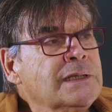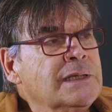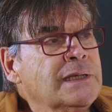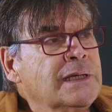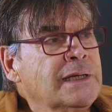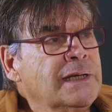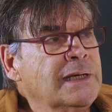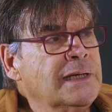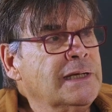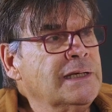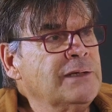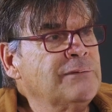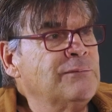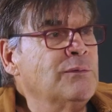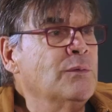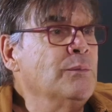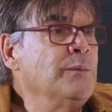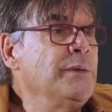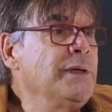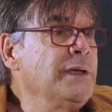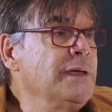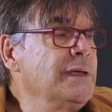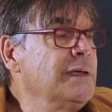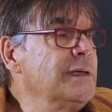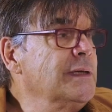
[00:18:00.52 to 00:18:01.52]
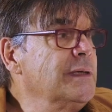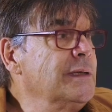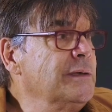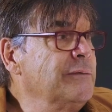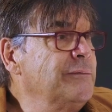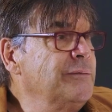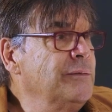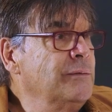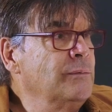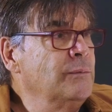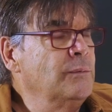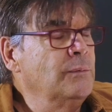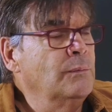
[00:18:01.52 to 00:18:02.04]
And for me, if
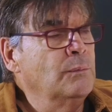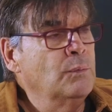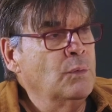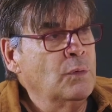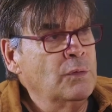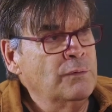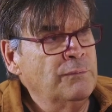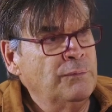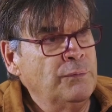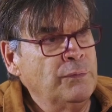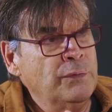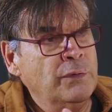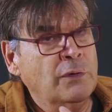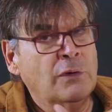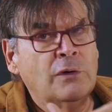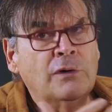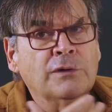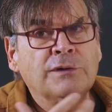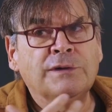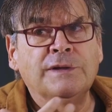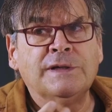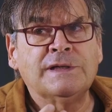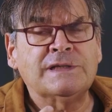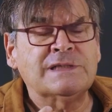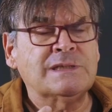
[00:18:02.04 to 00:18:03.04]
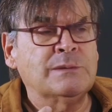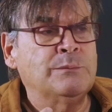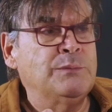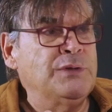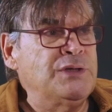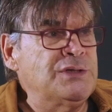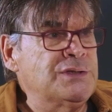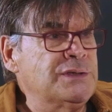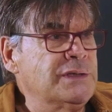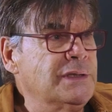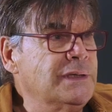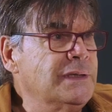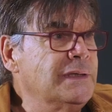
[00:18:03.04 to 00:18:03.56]
you walk through an art
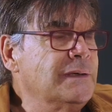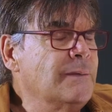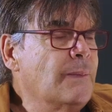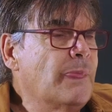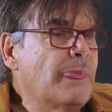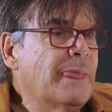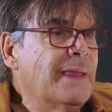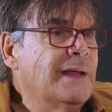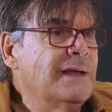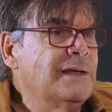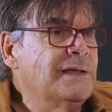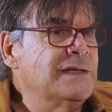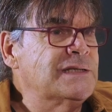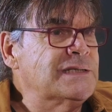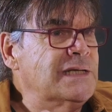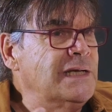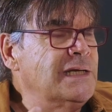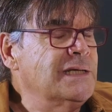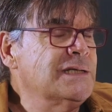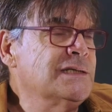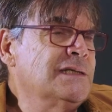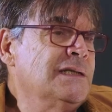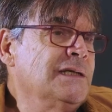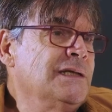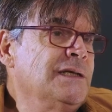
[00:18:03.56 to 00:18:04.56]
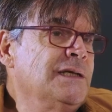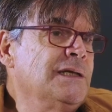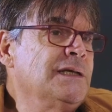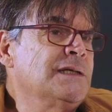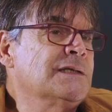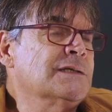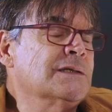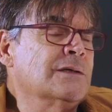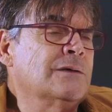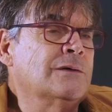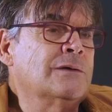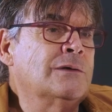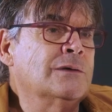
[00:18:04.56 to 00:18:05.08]
exhibition, it's actually
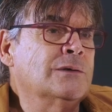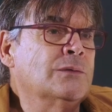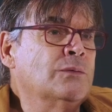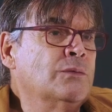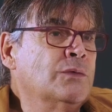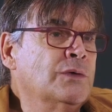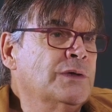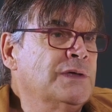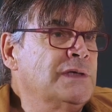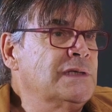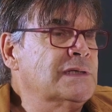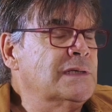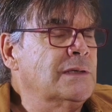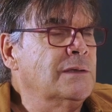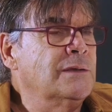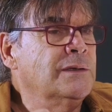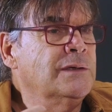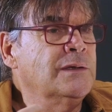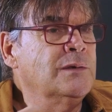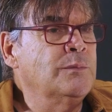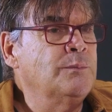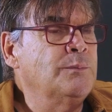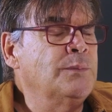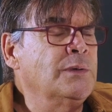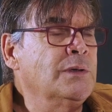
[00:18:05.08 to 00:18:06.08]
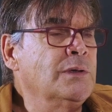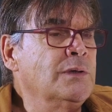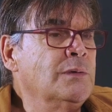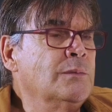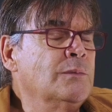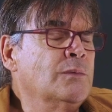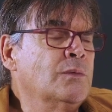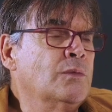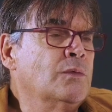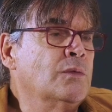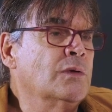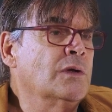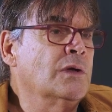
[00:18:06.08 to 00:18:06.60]
each artwork is like a poem
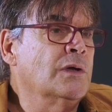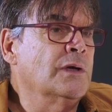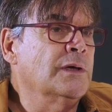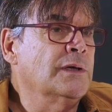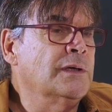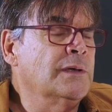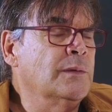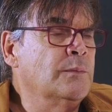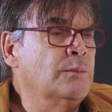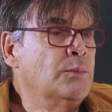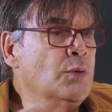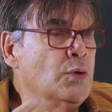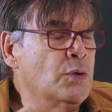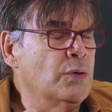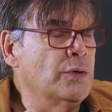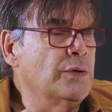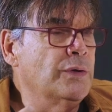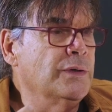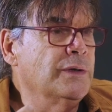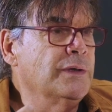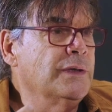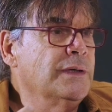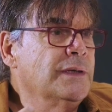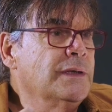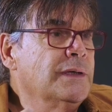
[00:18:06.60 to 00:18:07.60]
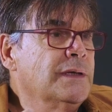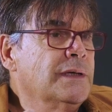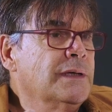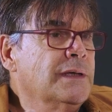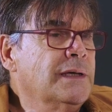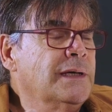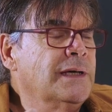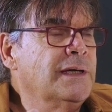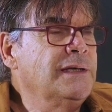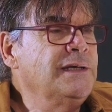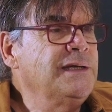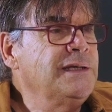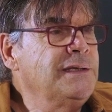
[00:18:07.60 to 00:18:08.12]
or like a book,
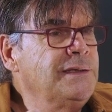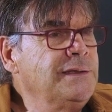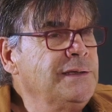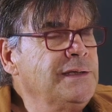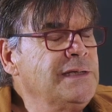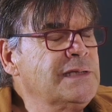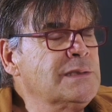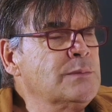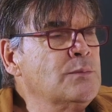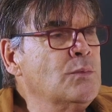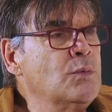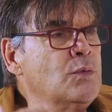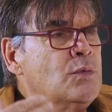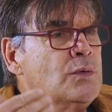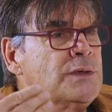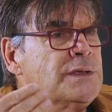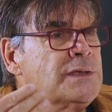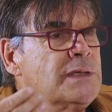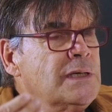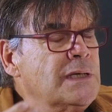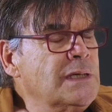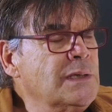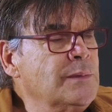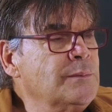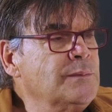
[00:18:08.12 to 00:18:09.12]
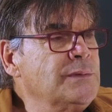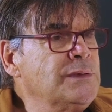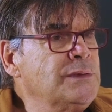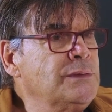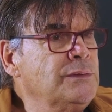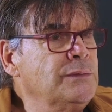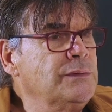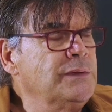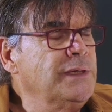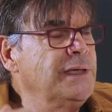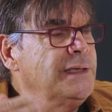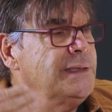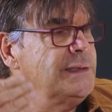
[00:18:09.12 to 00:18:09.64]
and it needs more time to
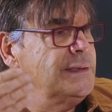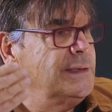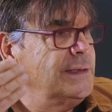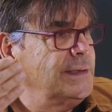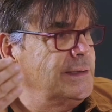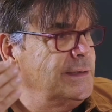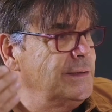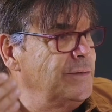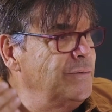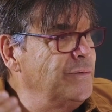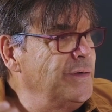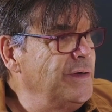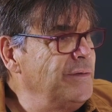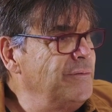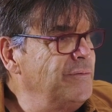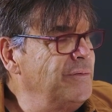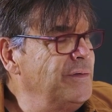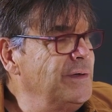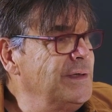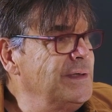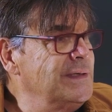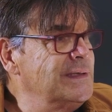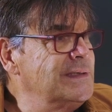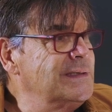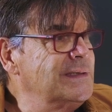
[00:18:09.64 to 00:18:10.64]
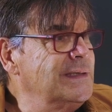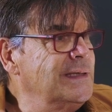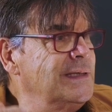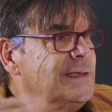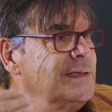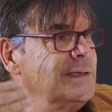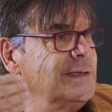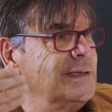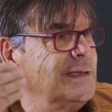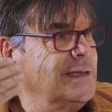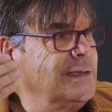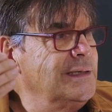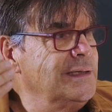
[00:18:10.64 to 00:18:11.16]
get that reference and
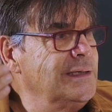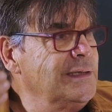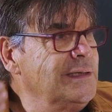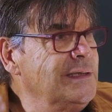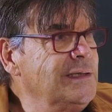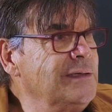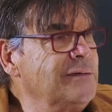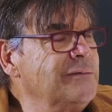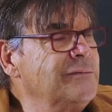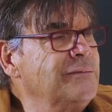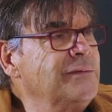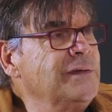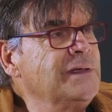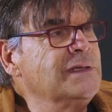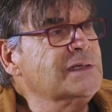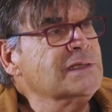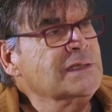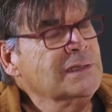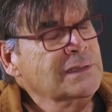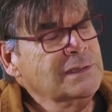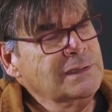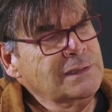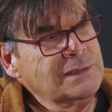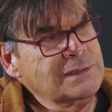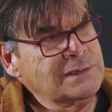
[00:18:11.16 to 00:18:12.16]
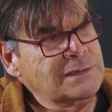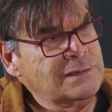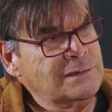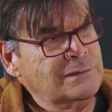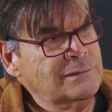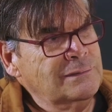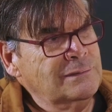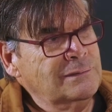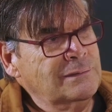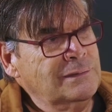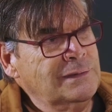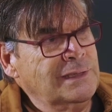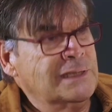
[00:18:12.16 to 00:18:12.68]
the underneath thing.
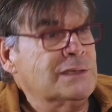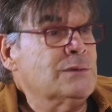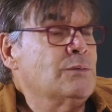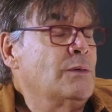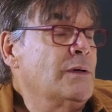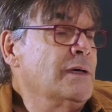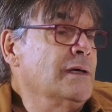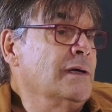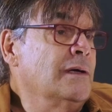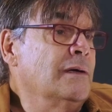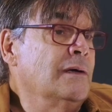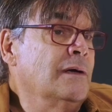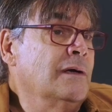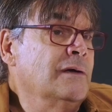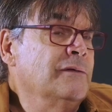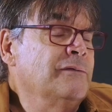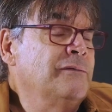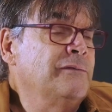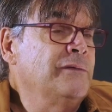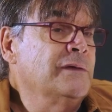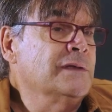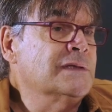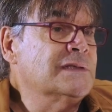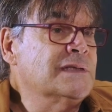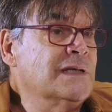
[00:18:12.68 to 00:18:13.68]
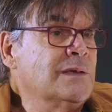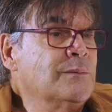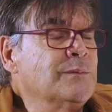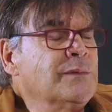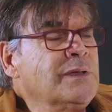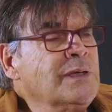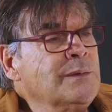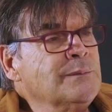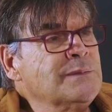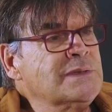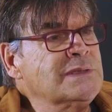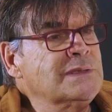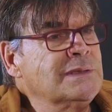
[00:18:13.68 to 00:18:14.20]
So that's why I feel
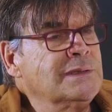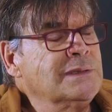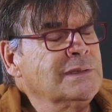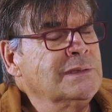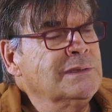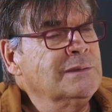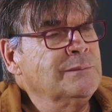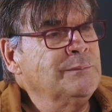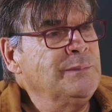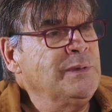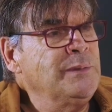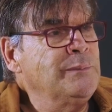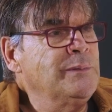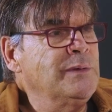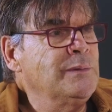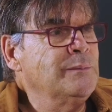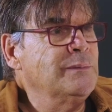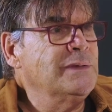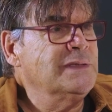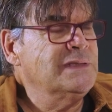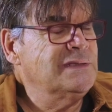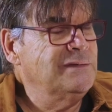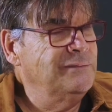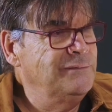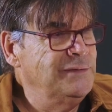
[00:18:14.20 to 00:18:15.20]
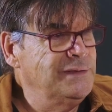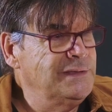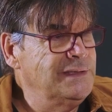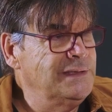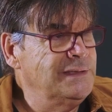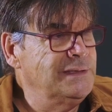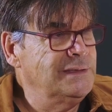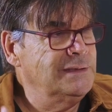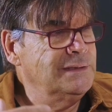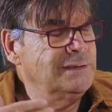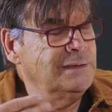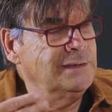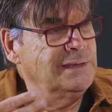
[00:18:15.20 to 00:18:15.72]
sometimes people must visit
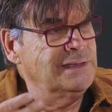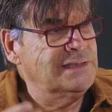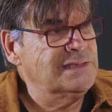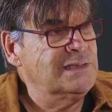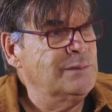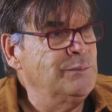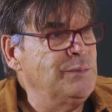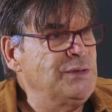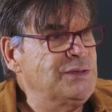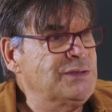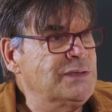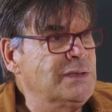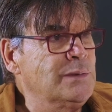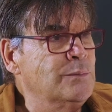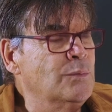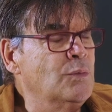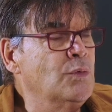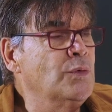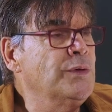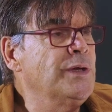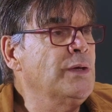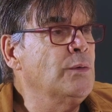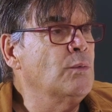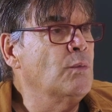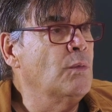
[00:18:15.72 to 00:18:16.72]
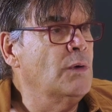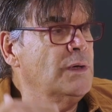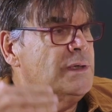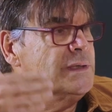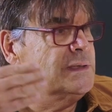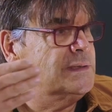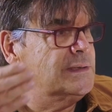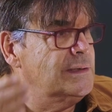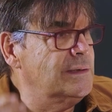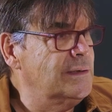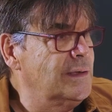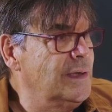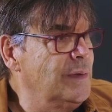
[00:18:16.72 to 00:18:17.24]
the exhibition more than once
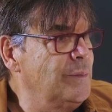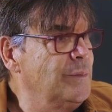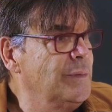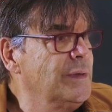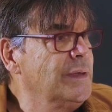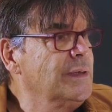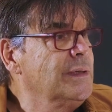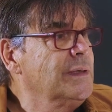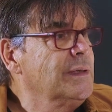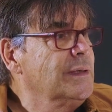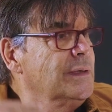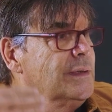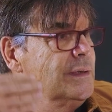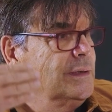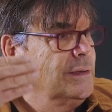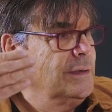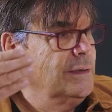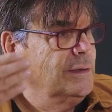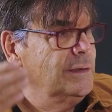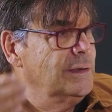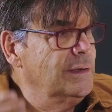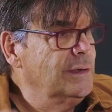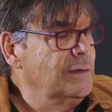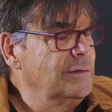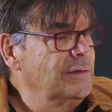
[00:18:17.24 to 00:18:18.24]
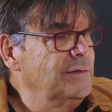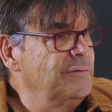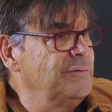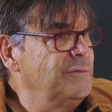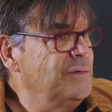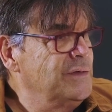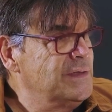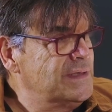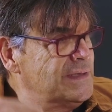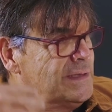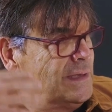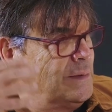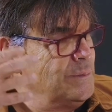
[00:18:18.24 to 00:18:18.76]
time. The
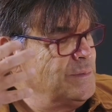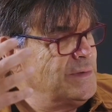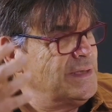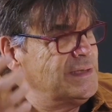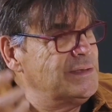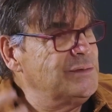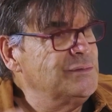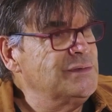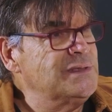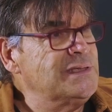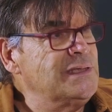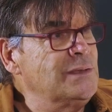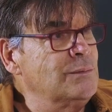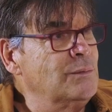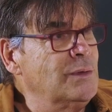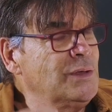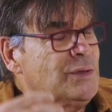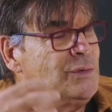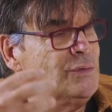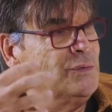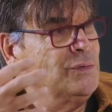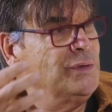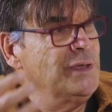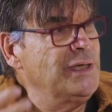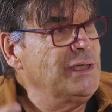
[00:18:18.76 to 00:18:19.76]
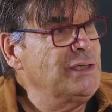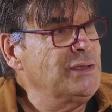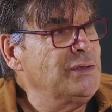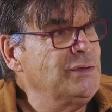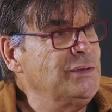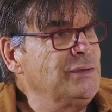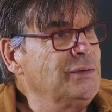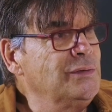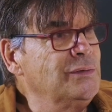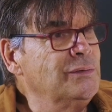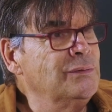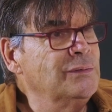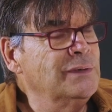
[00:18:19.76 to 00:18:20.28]
first time just to see what connect to
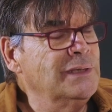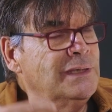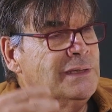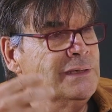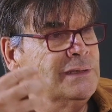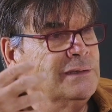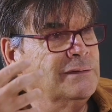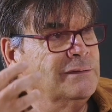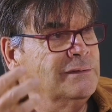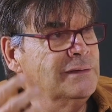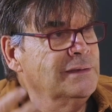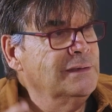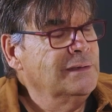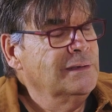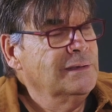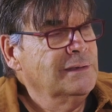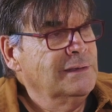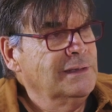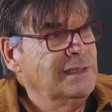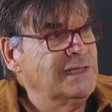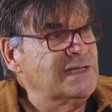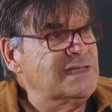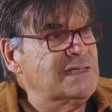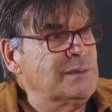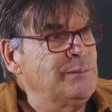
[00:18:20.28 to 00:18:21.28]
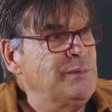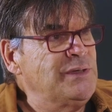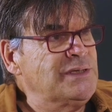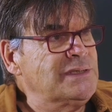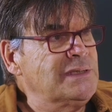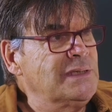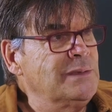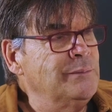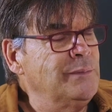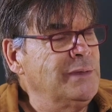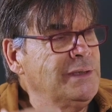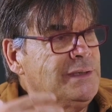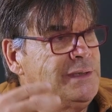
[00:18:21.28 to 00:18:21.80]
you and the
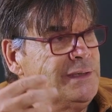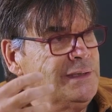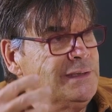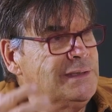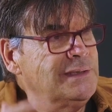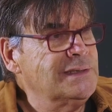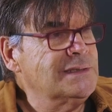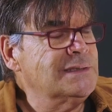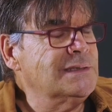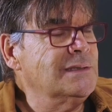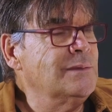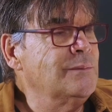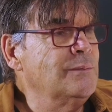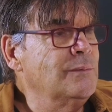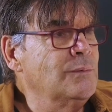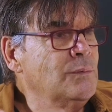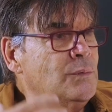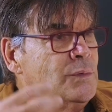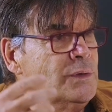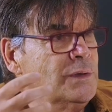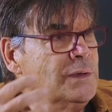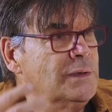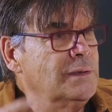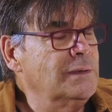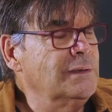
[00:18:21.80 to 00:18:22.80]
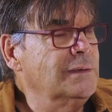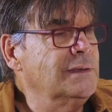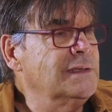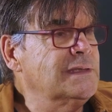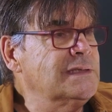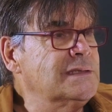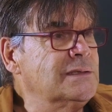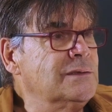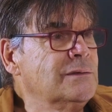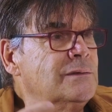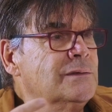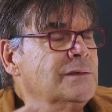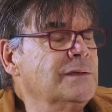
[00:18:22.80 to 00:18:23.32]
exhibition, but then there's some work that's
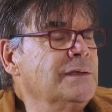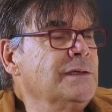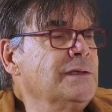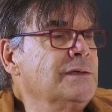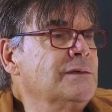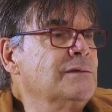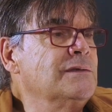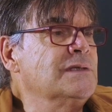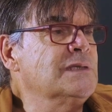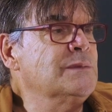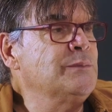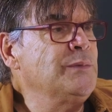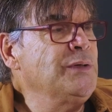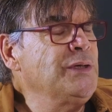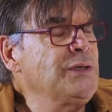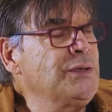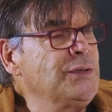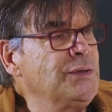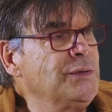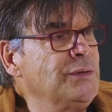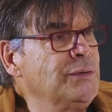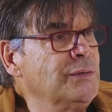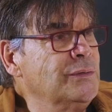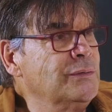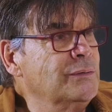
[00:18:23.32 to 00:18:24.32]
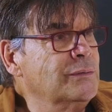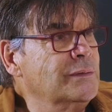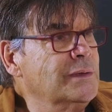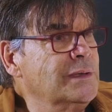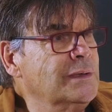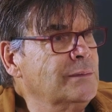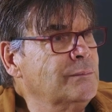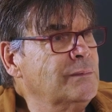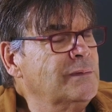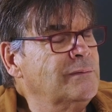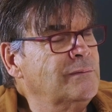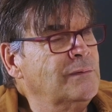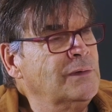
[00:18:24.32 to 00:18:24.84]
starting to speak to you
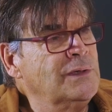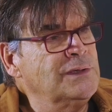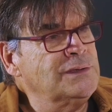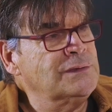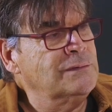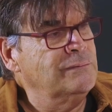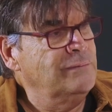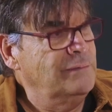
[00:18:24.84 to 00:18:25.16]
with lots of